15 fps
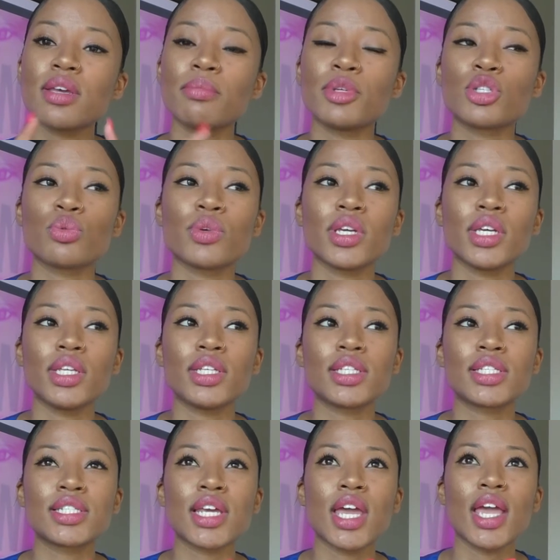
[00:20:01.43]
in between
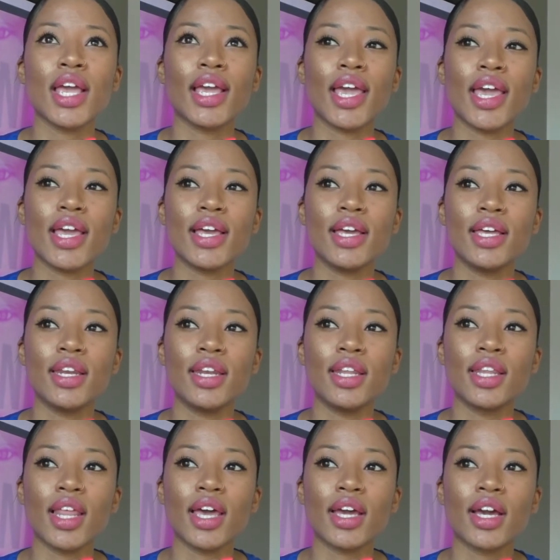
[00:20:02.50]
staying in
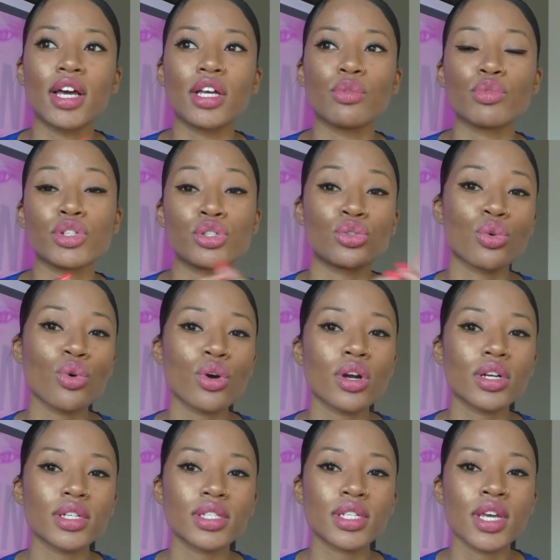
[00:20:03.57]
like a
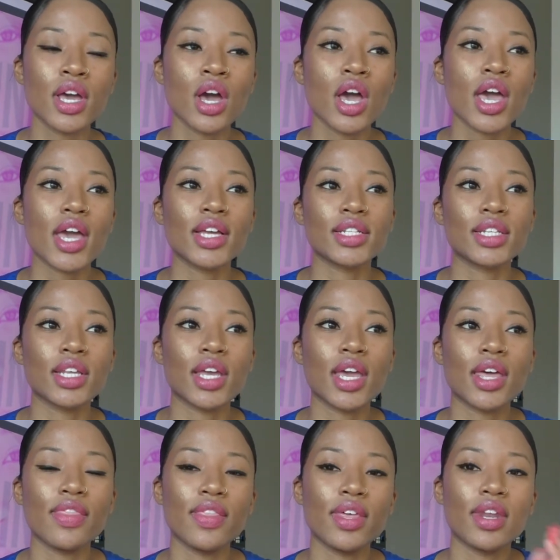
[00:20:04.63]
resort
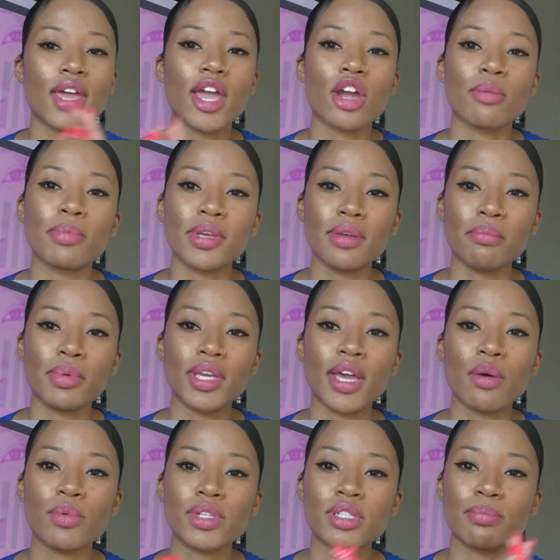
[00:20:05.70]
and then an Airbnb.
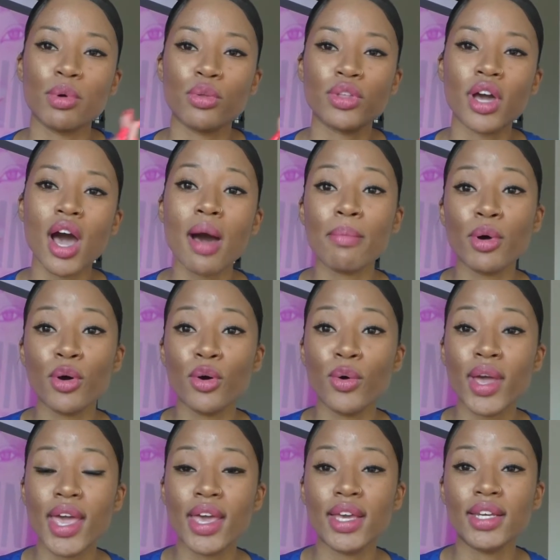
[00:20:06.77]
I went to both Cabo
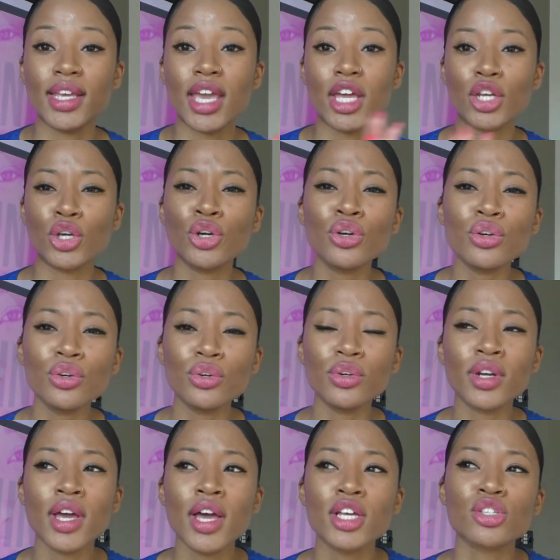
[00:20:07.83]
and
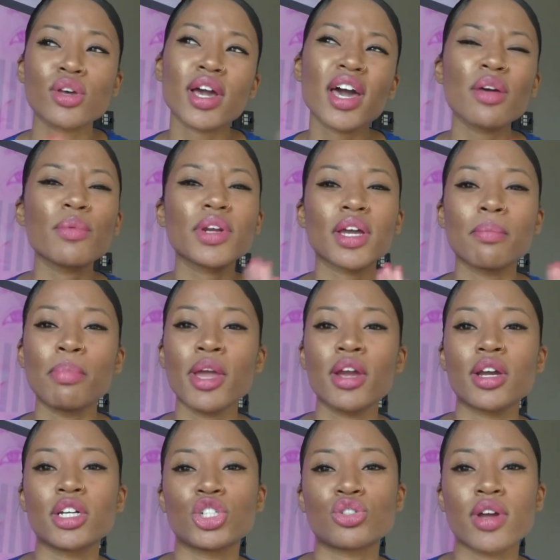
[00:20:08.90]
Cancun, so I kind of want to compare
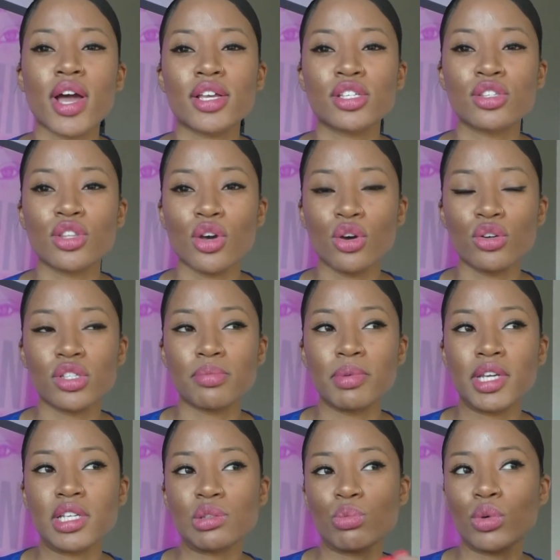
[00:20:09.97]
and contrast those,
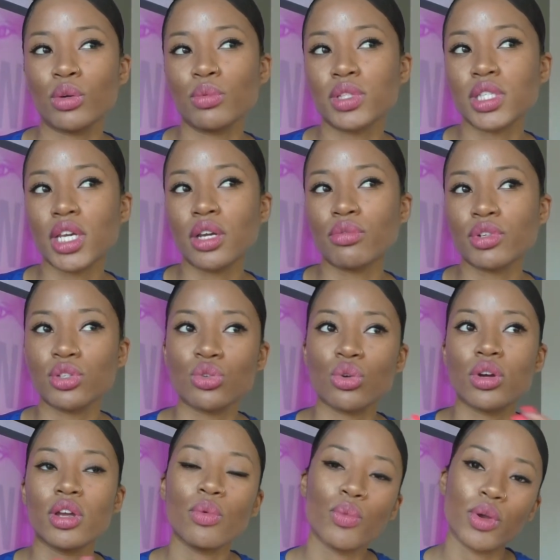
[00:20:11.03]
because one was like a
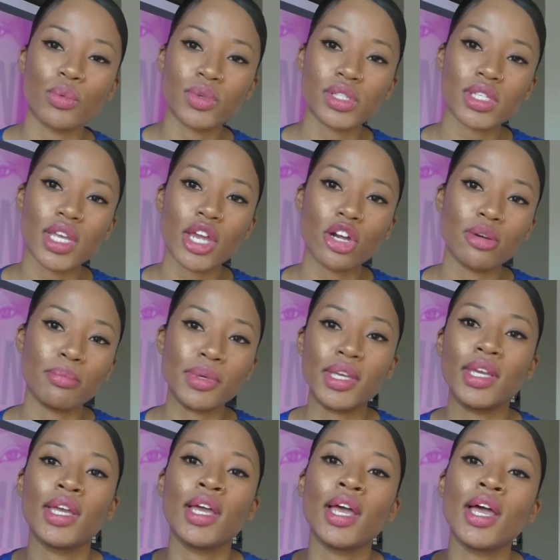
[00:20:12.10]
resort and one was
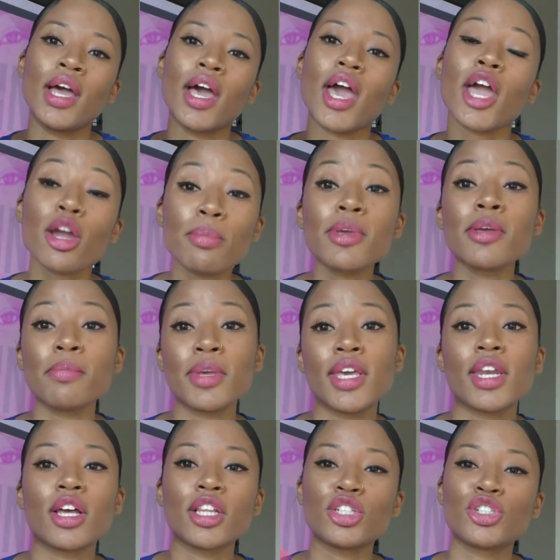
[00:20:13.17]
Airbnb,
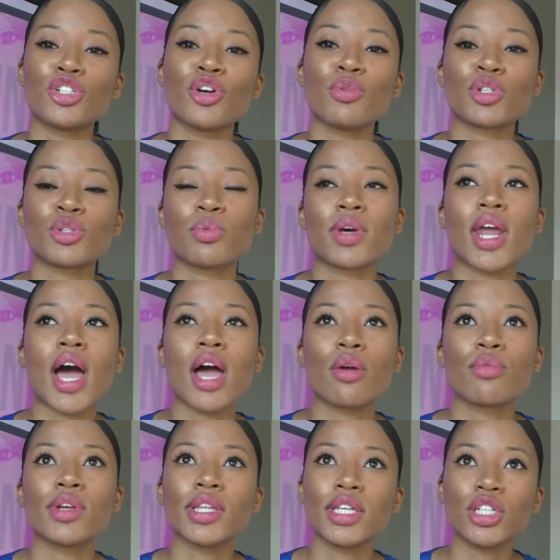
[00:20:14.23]
and I'll let you know which one I
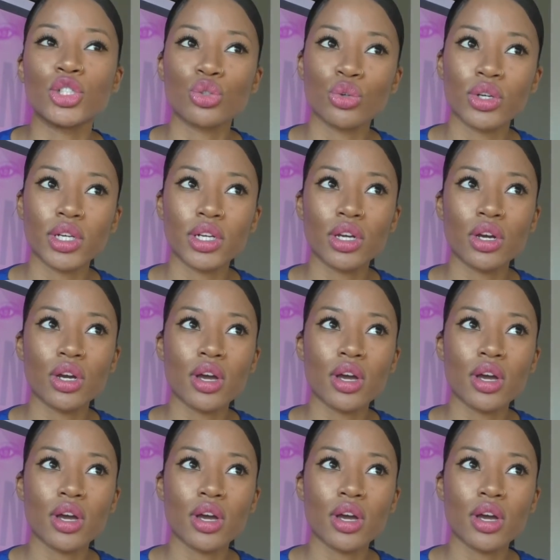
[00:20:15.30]
really enjoyed